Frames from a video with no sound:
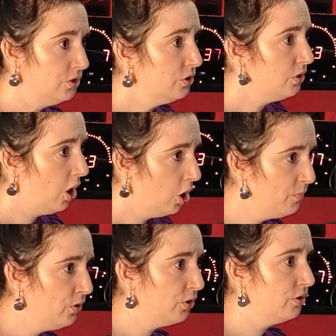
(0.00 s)
Do your
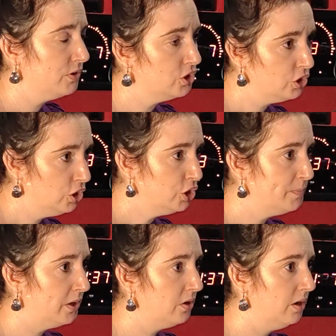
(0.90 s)
homework, your
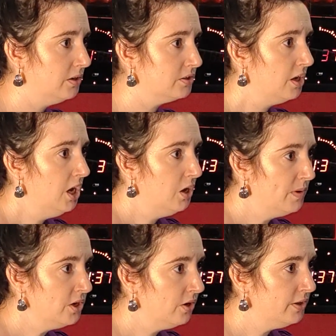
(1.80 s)
research, because
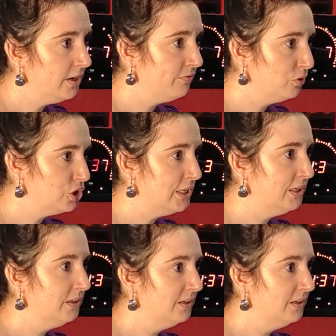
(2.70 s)
we know that unfortunately.